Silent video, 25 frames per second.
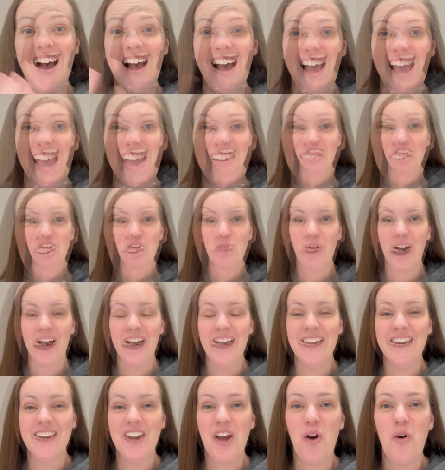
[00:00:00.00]
Hi
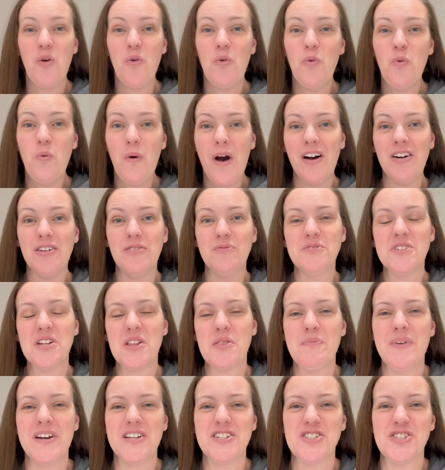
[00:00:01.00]
everyone, welcome to the
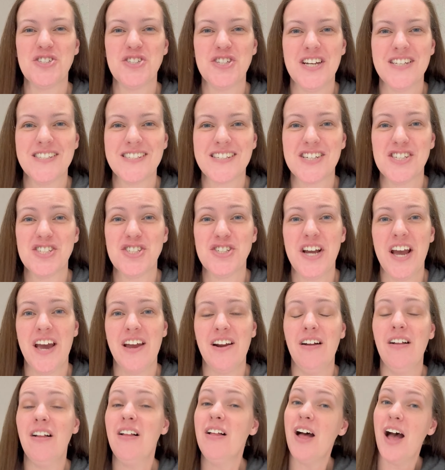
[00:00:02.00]
Mentor Jessica
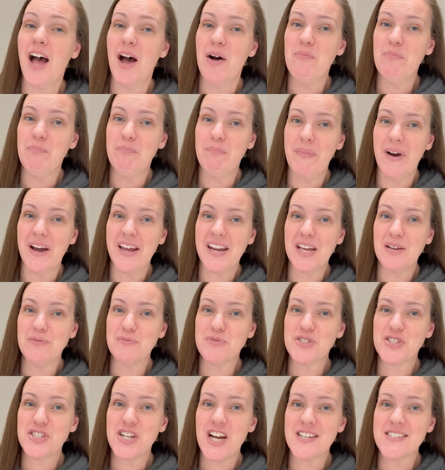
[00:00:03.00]
channel. My
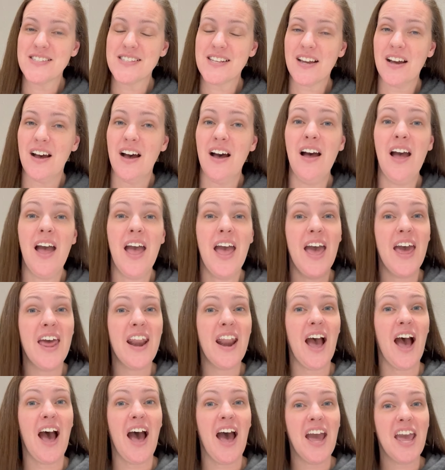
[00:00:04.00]
name's Jessica and
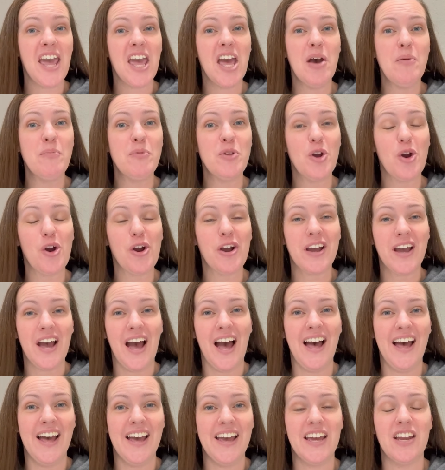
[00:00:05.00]
I am your
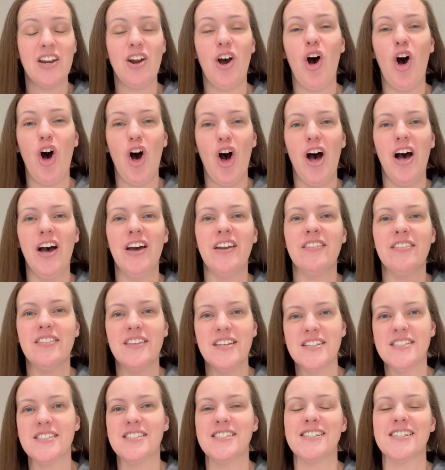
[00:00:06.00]
guide on
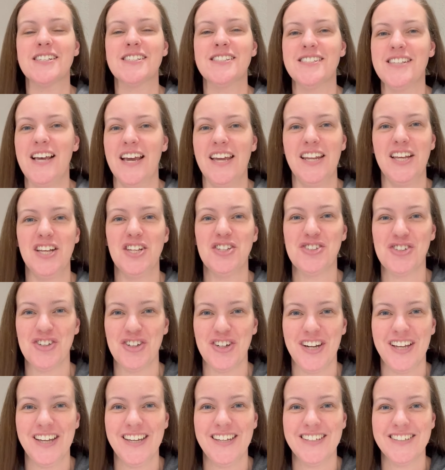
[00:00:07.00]
this exciting
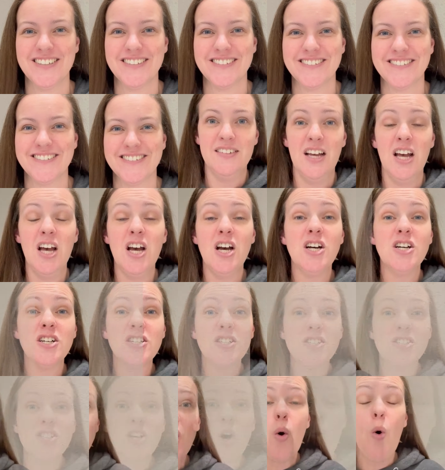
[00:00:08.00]
journey.
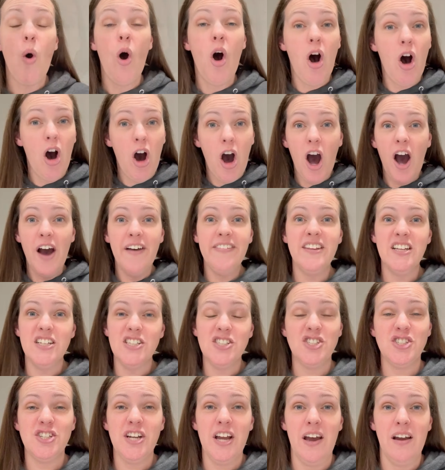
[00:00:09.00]
So on
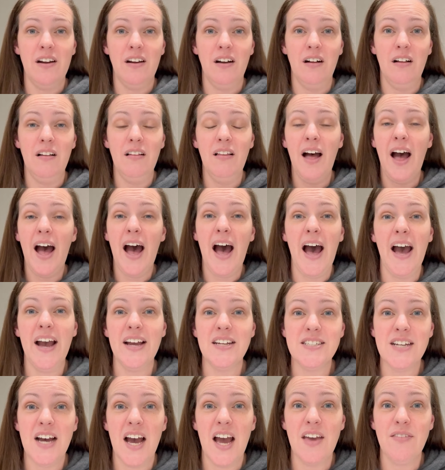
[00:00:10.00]
this channel, I
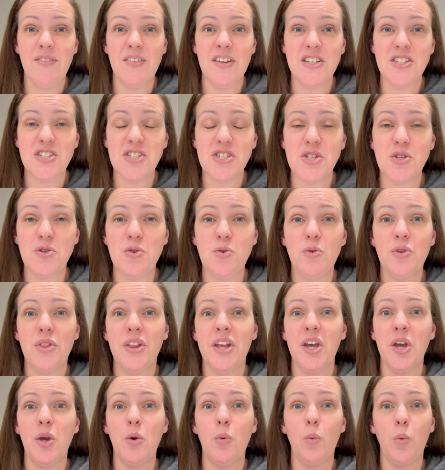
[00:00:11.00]
dive into
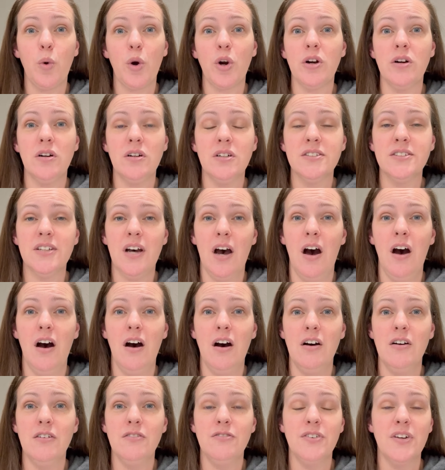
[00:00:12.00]
the world
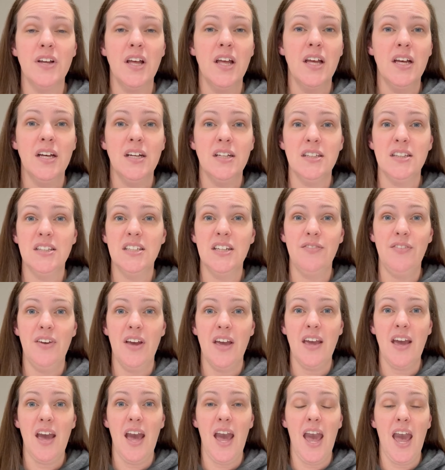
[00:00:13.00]
of
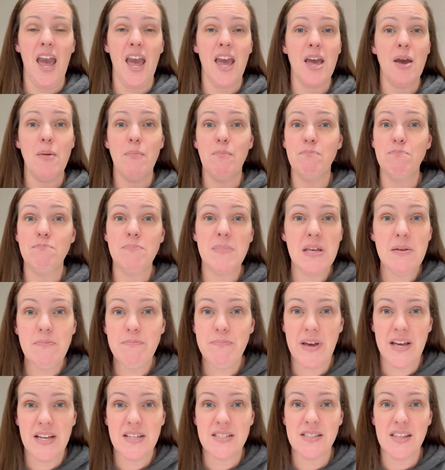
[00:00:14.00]
living a
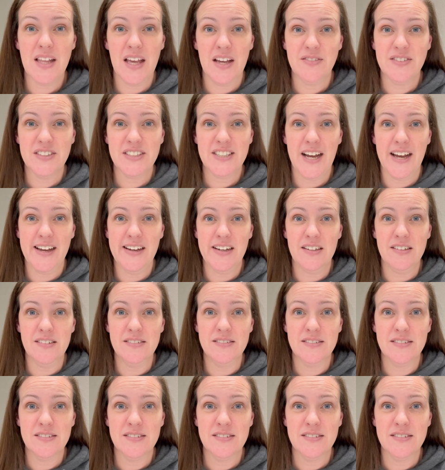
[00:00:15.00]
meat-based lifestyle,